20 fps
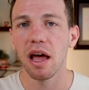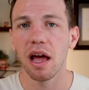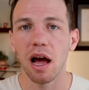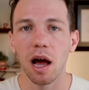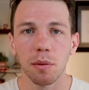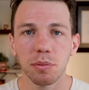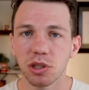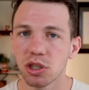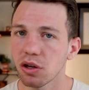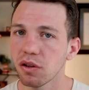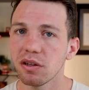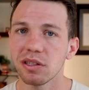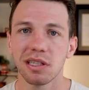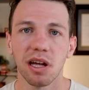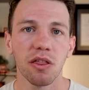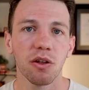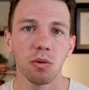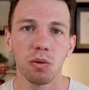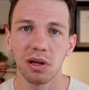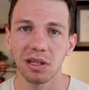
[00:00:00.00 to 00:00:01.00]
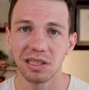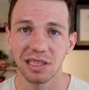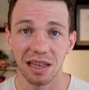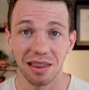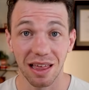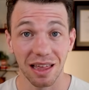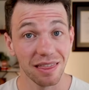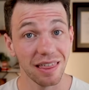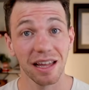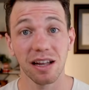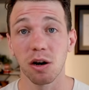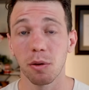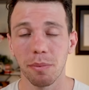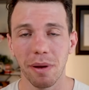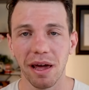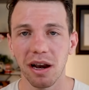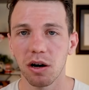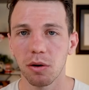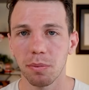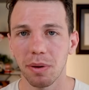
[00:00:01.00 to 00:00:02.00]
I'm sure there's other ones that they think are
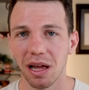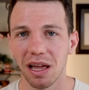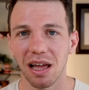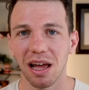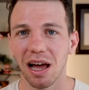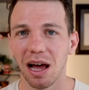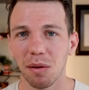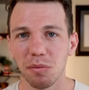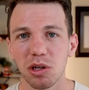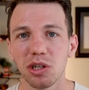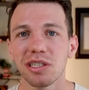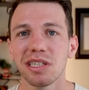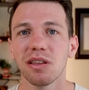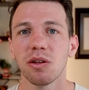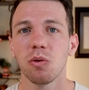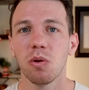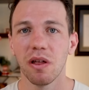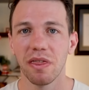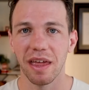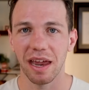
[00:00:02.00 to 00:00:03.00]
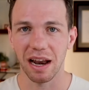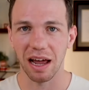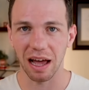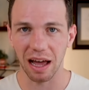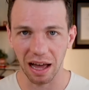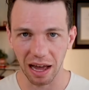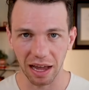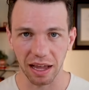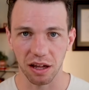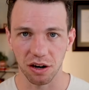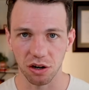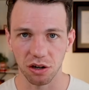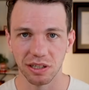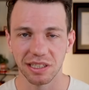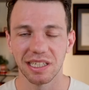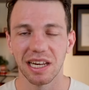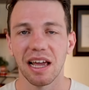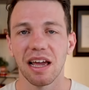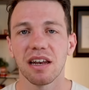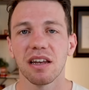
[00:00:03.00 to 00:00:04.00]
better, but I'm using the one that I
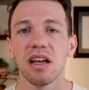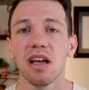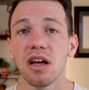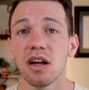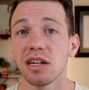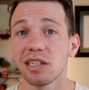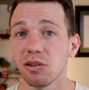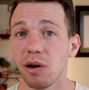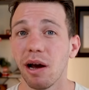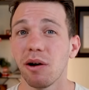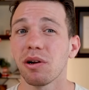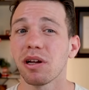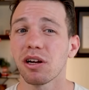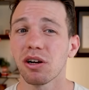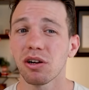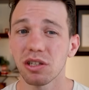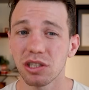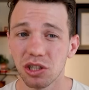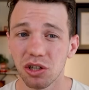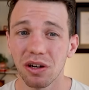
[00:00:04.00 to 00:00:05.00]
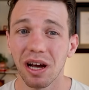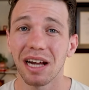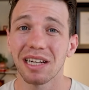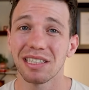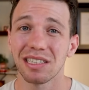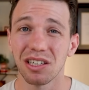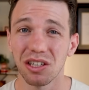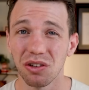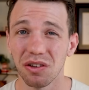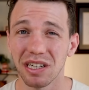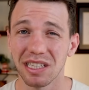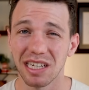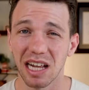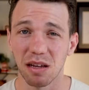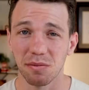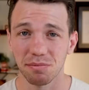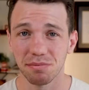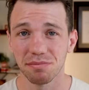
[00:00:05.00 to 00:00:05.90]
understand. So I would encourage you guys to do the same.